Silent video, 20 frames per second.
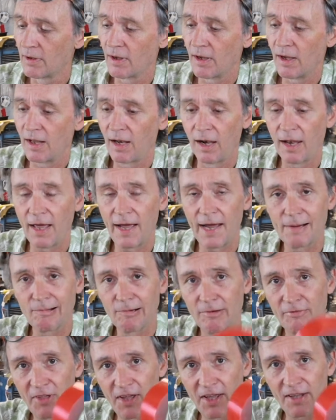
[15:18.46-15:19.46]
a layer
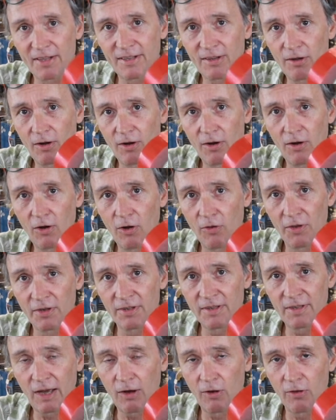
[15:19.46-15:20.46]
of this
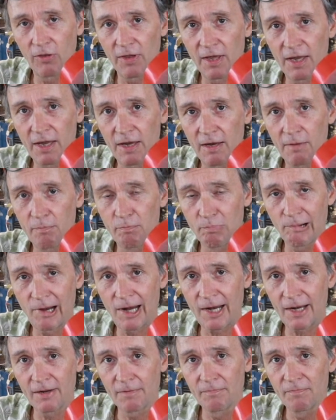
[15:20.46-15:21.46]
on the
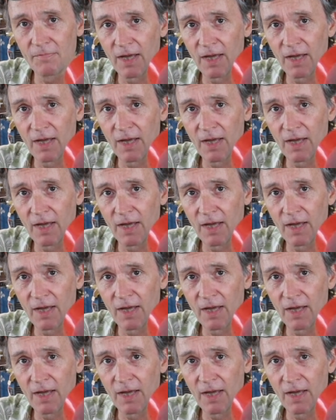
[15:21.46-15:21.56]
brick